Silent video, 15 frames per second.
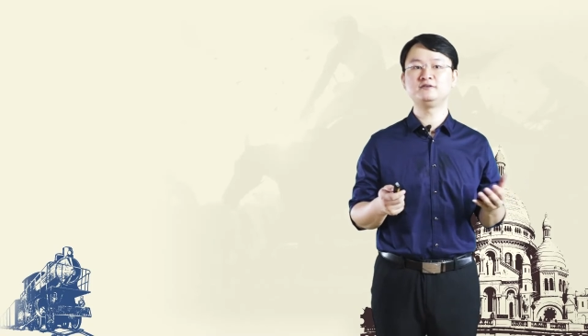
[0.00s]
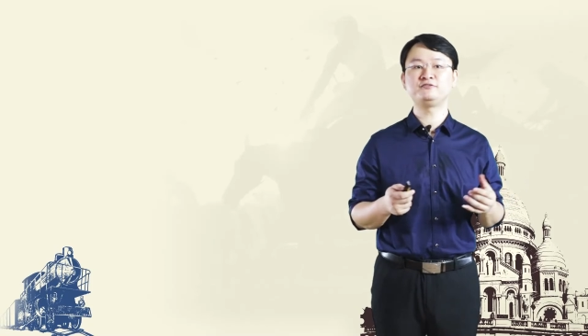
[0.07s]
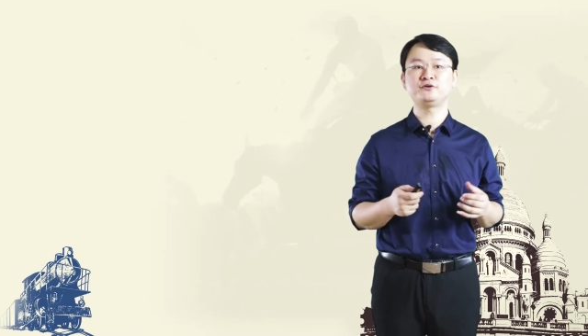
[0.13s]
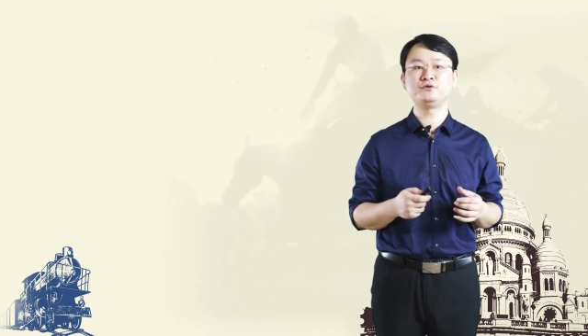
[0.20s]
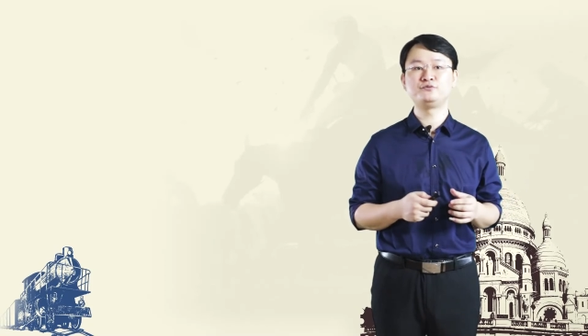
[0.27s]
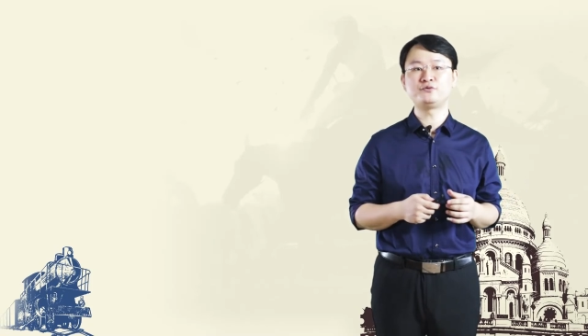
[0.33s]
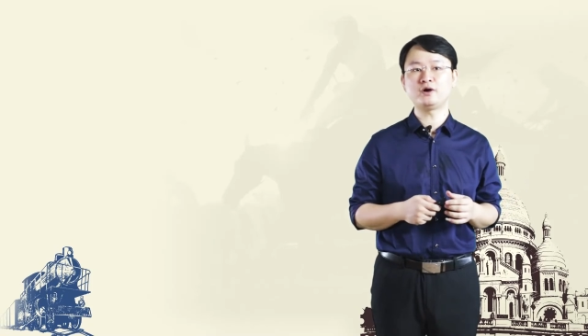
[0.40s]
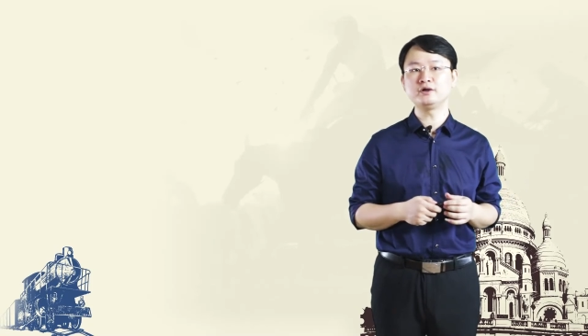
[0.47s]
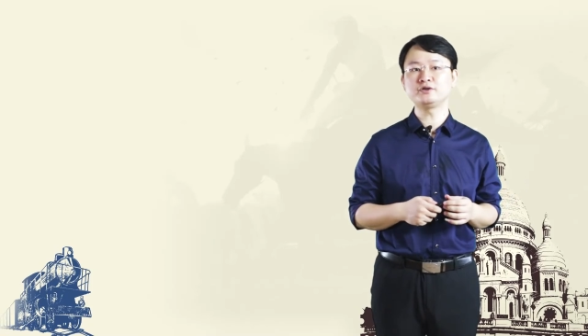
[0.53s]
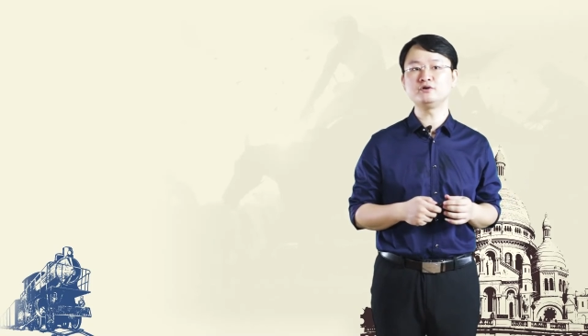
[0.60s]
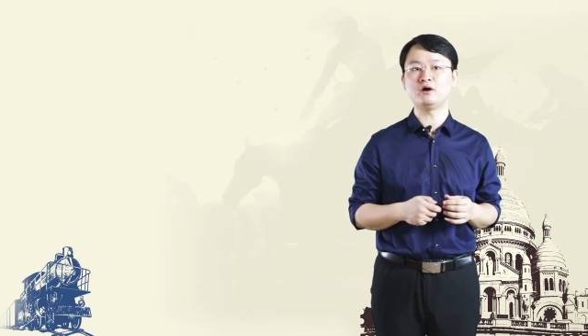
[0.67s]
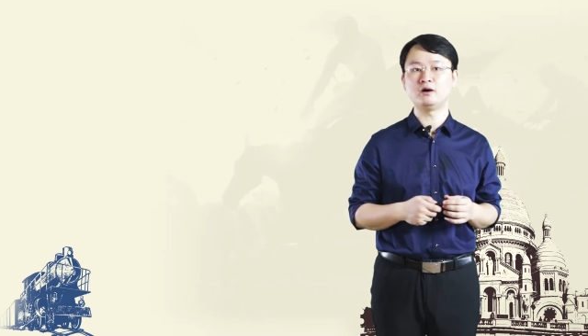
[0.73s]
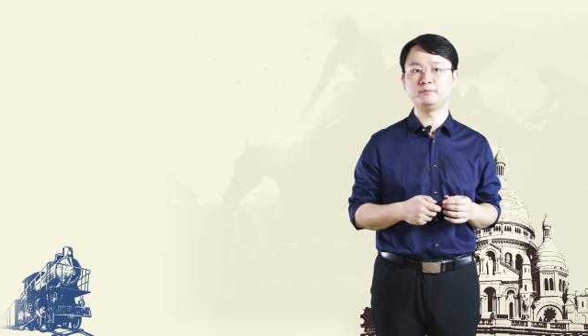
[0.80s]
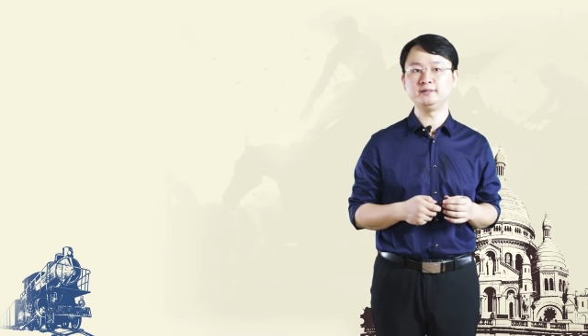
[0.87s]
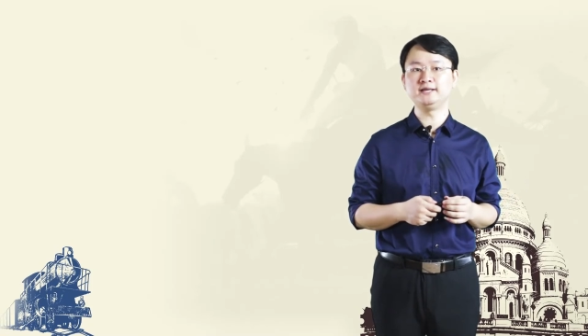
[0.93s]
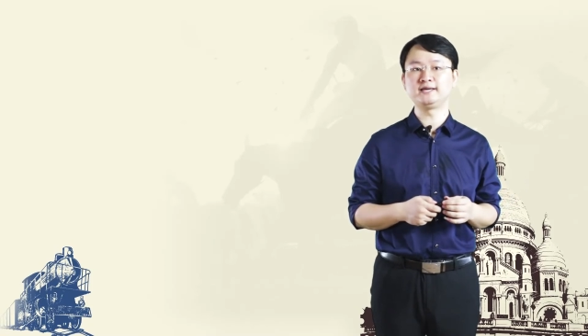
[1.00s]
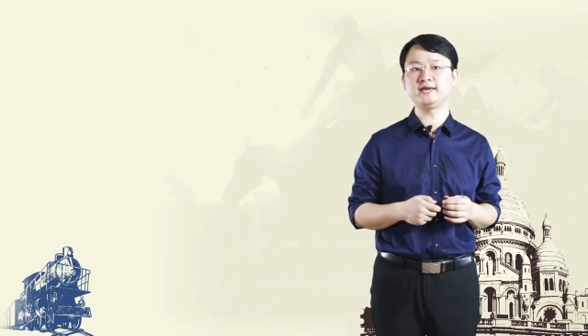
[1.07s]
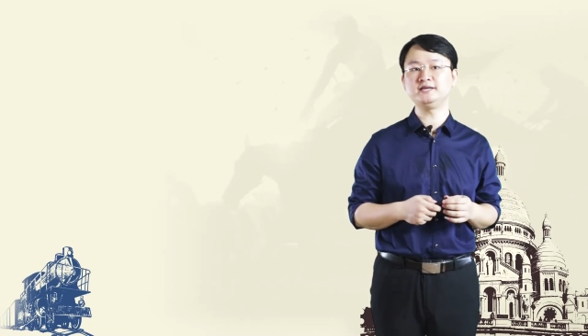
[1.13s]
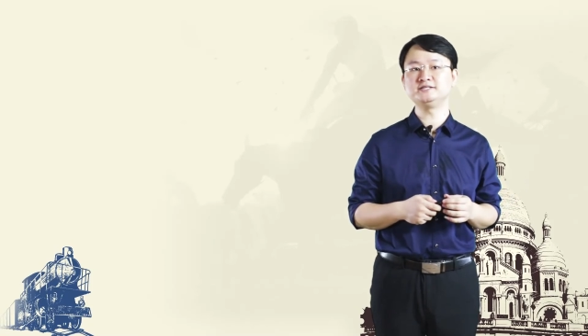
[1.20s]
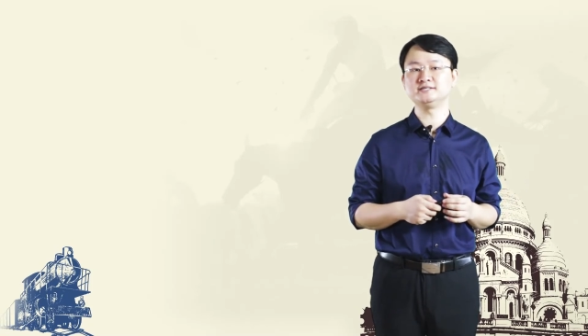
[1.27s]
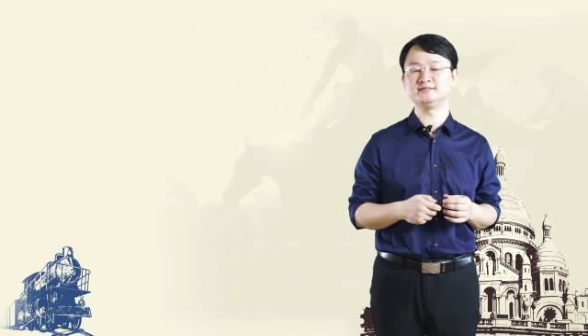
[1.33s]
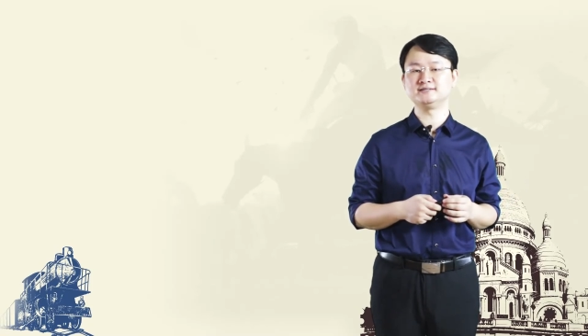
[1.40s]
of her royal
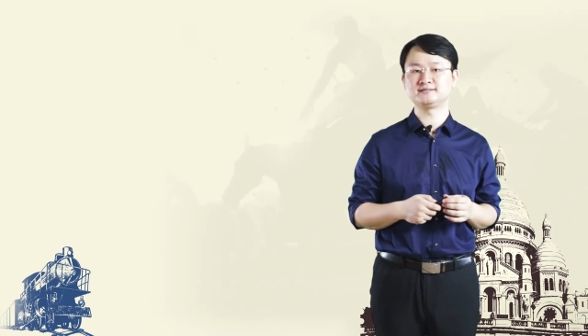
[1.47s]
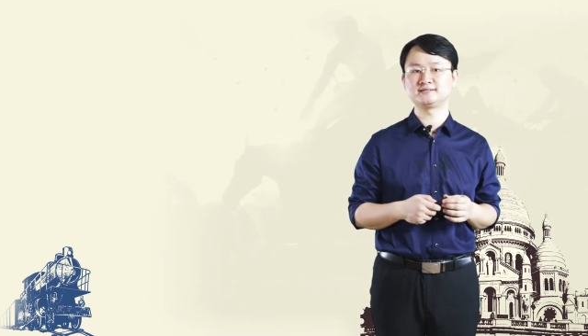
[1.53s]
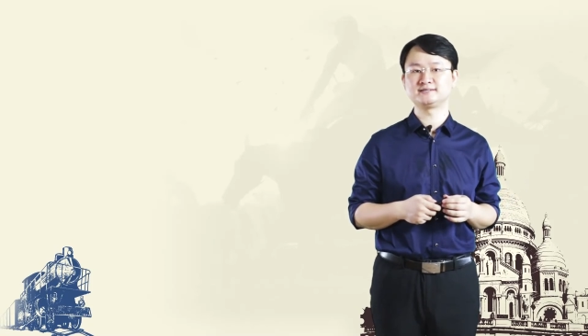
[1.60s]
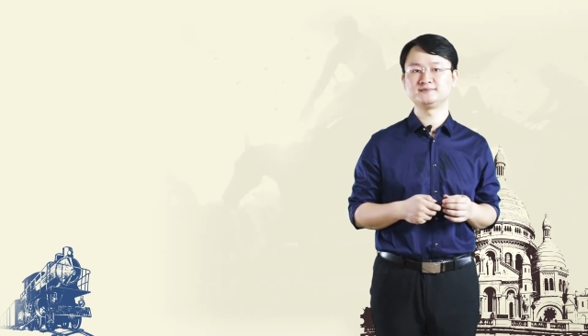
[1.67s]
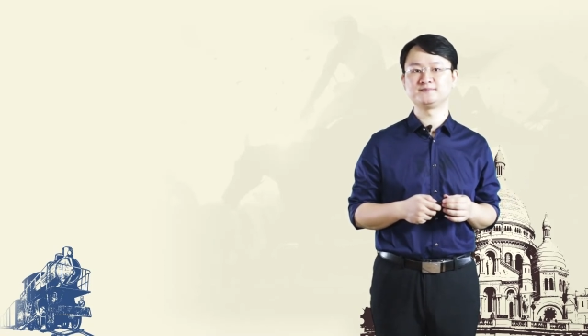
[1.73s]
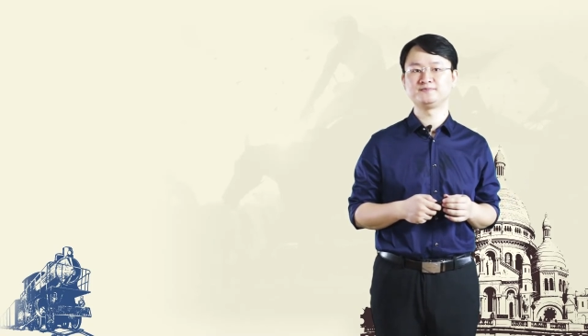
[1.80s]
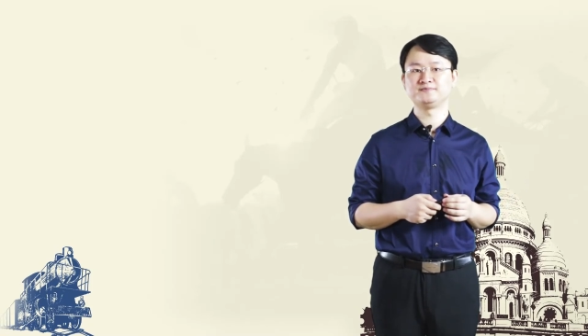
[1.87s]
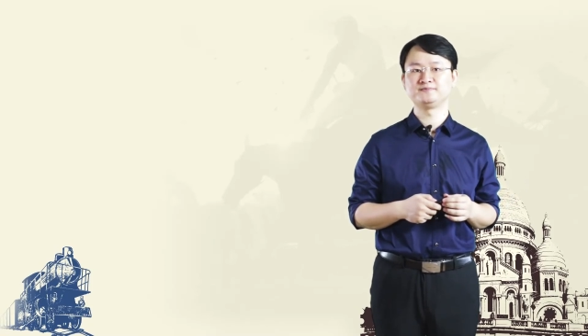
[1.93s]
obligations,